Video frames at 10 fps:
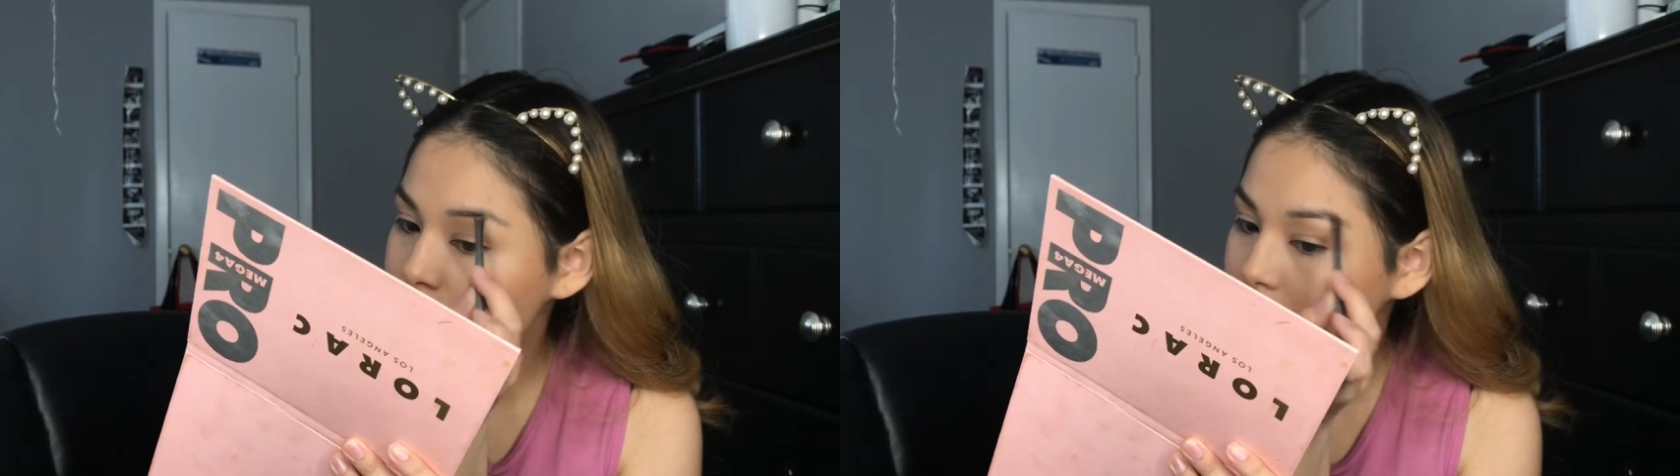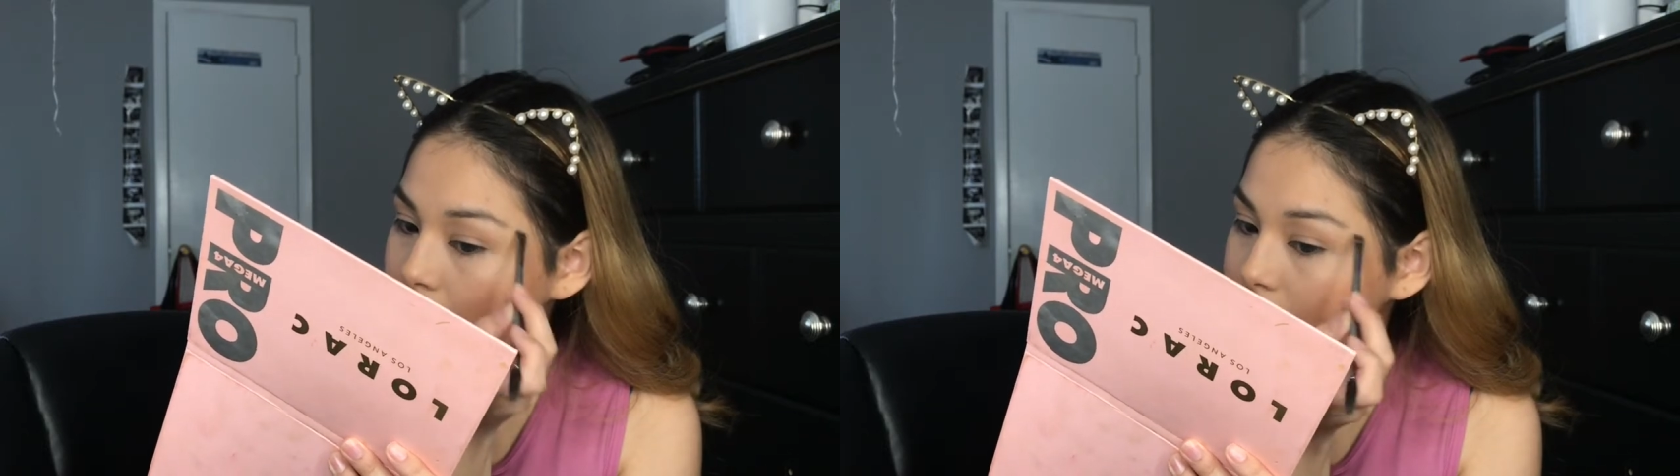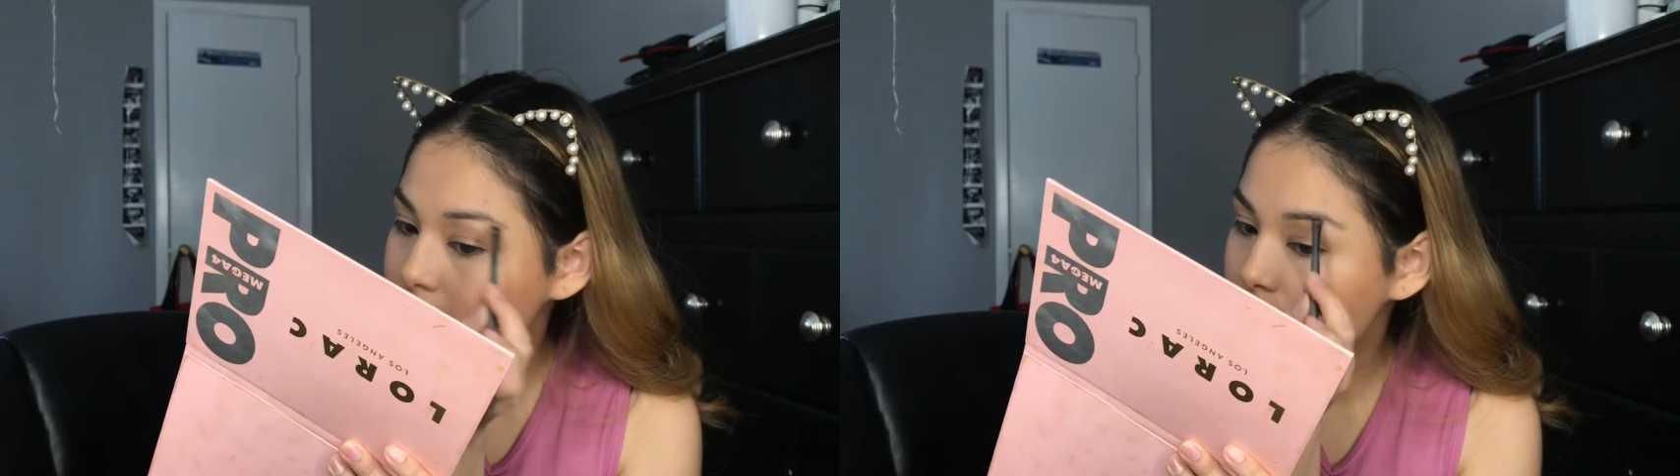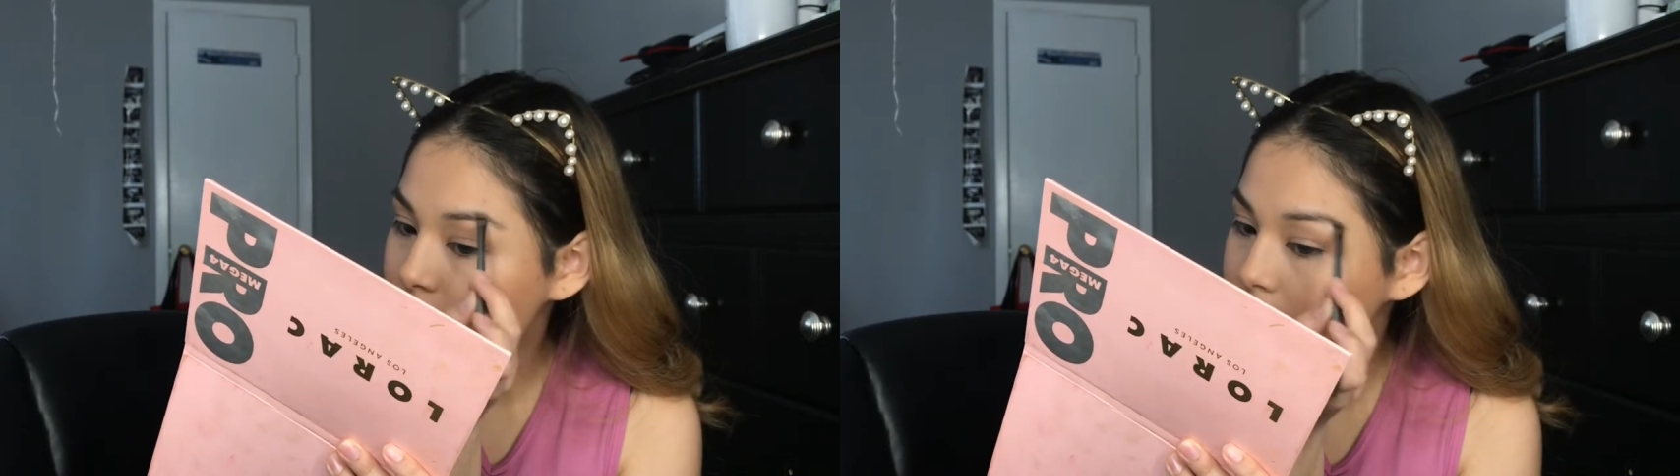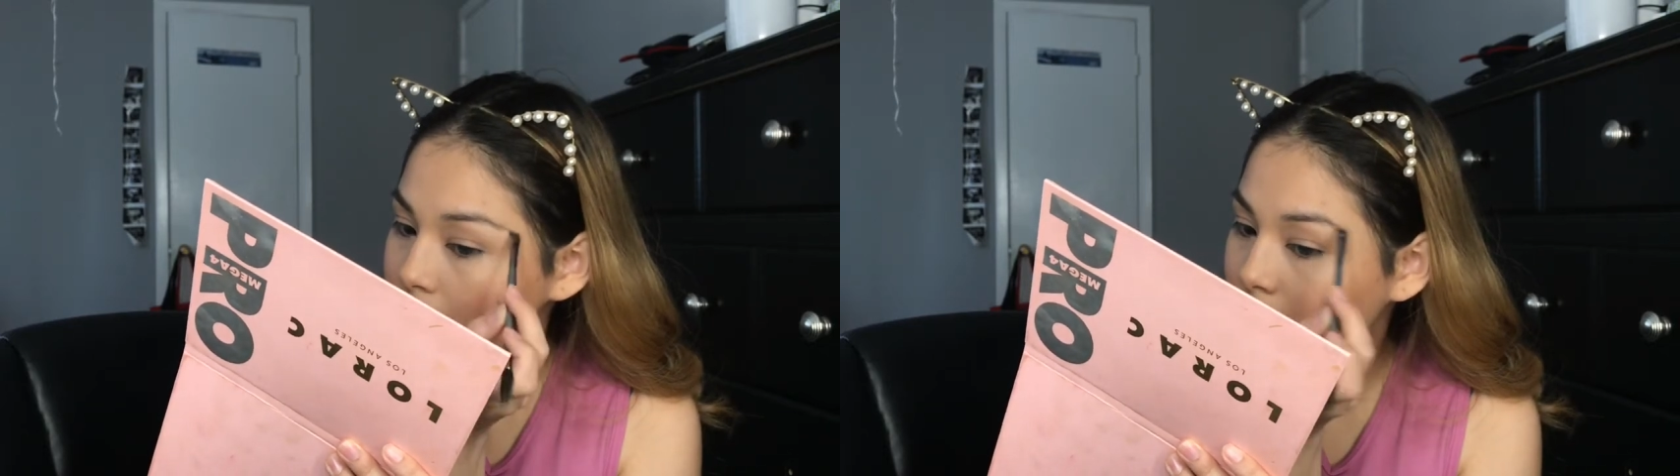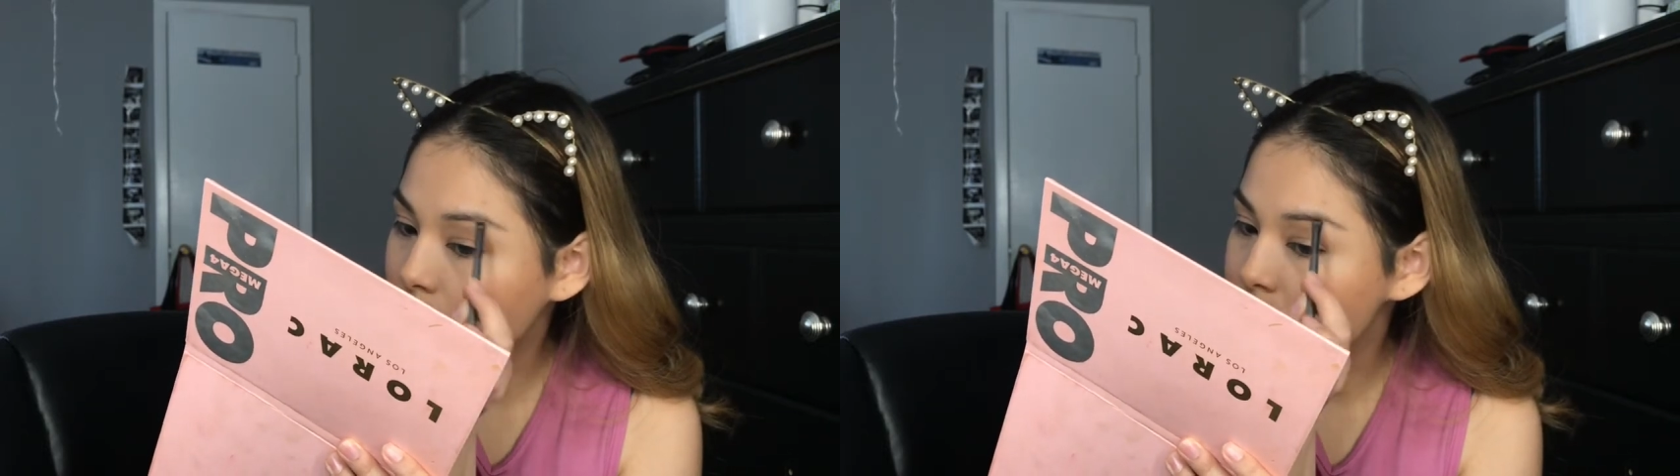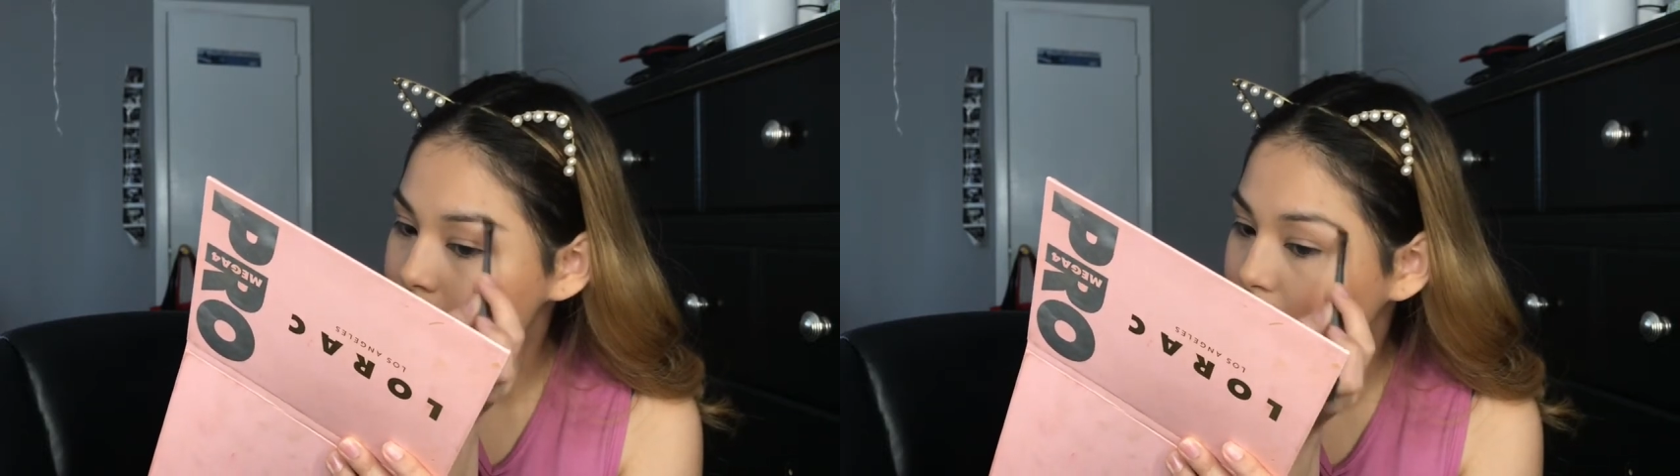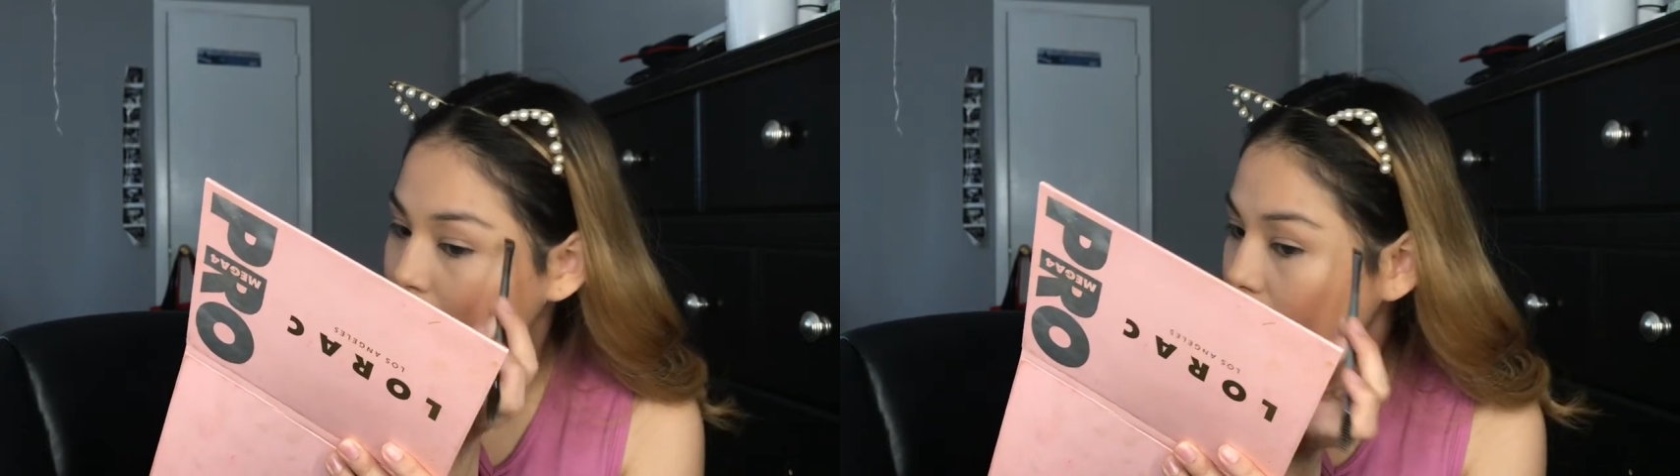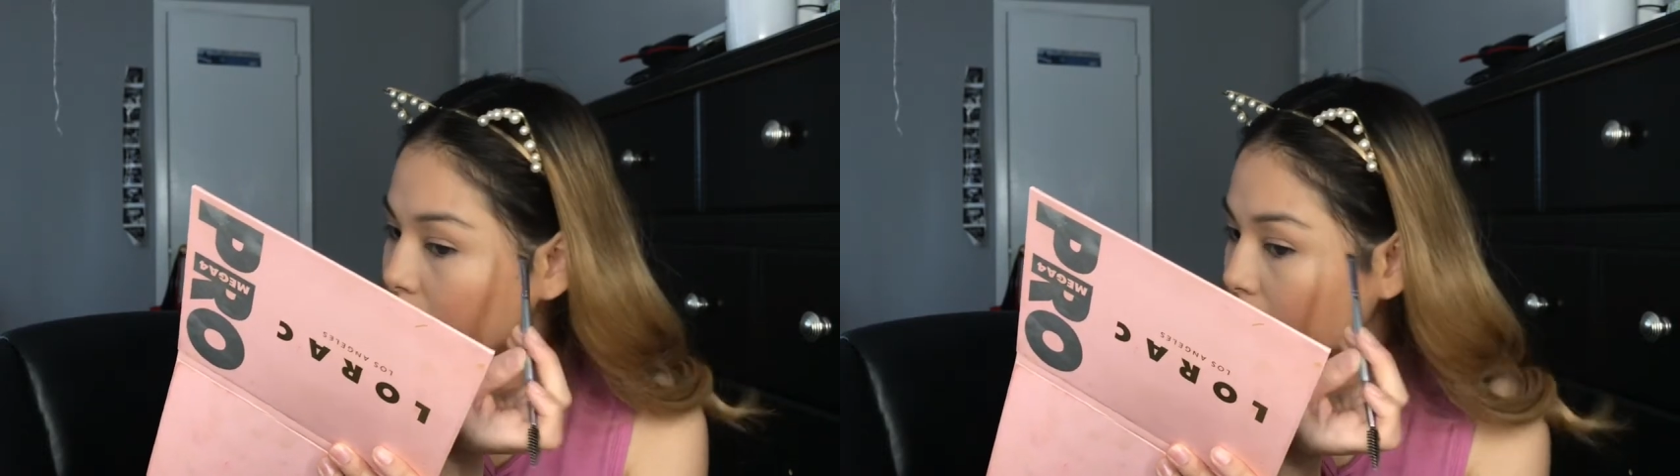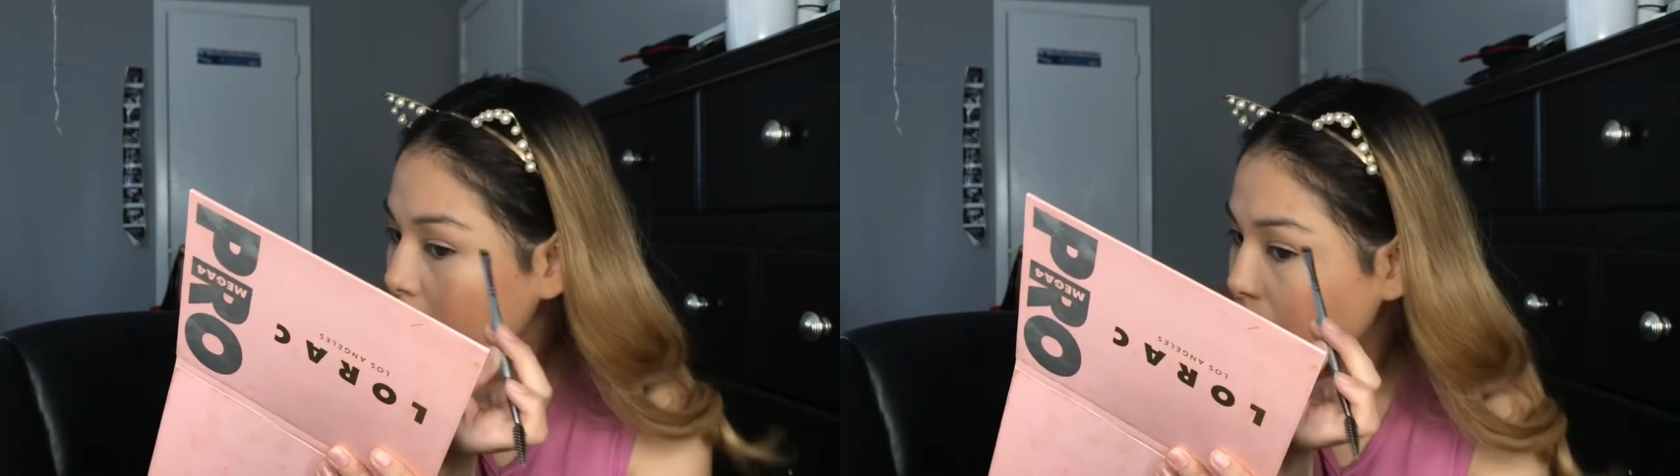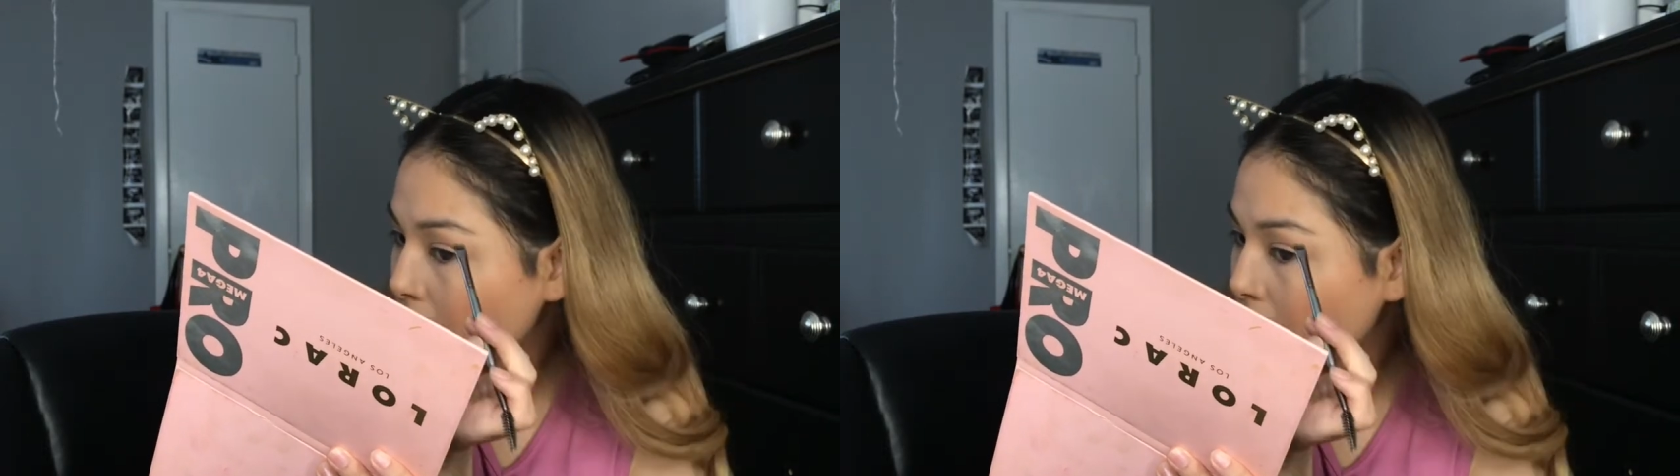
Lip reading: Texas. I am Hispanic.